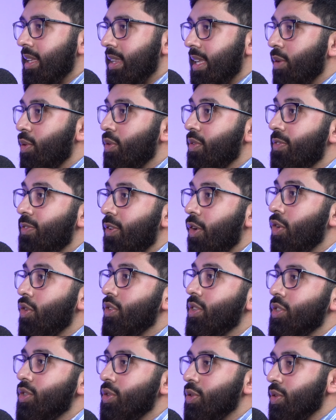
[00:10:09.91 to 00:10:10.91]
they will follow
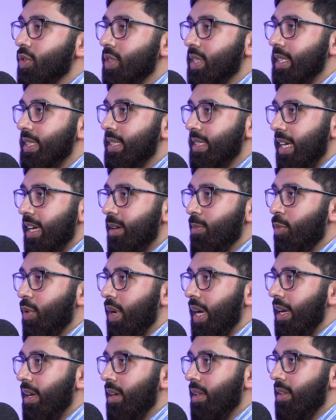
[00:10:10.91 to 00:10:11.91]
the Jews the same
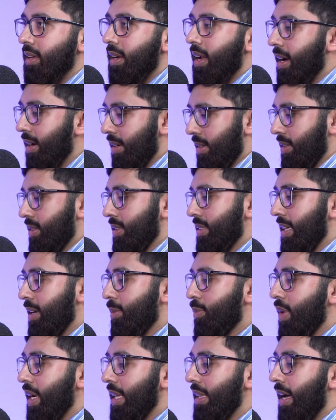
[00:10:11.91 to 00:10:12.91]
way
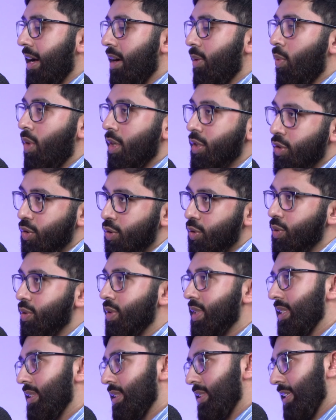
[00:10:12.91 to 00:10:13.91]
that one shoe
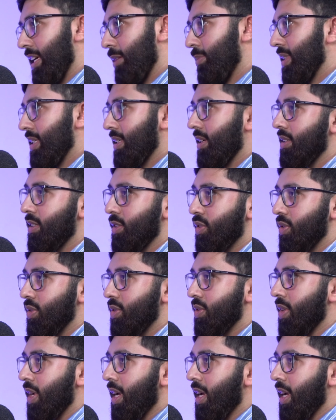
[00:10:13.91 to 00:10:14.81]
is the same as another shoe.